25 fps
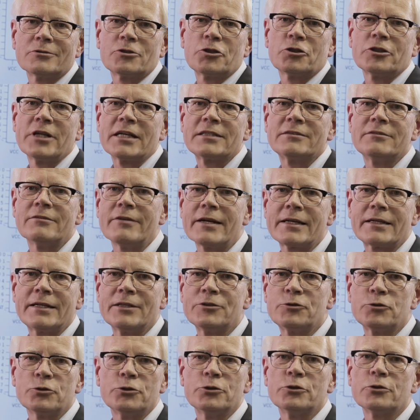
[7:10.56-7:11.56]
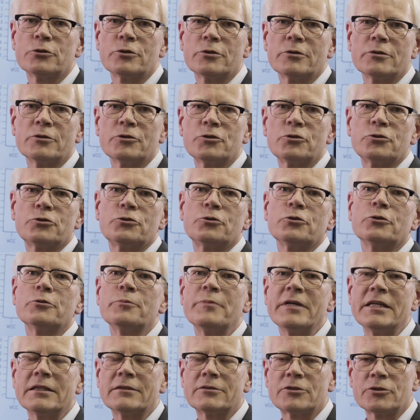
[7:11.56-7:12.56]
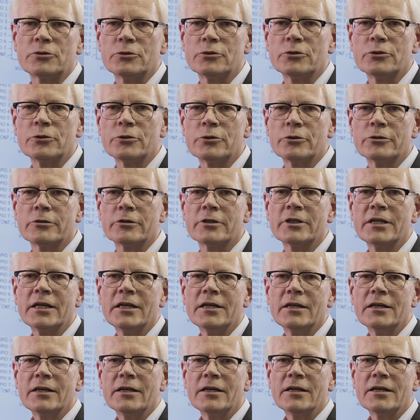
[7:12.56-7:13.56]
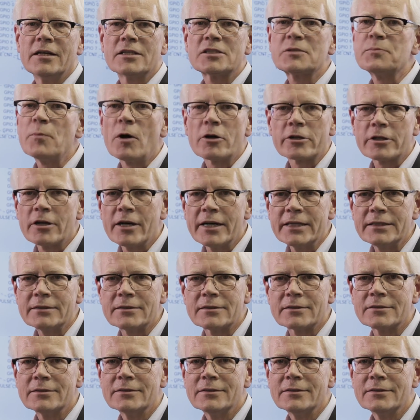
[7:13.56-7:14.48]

connect directly to your smart light,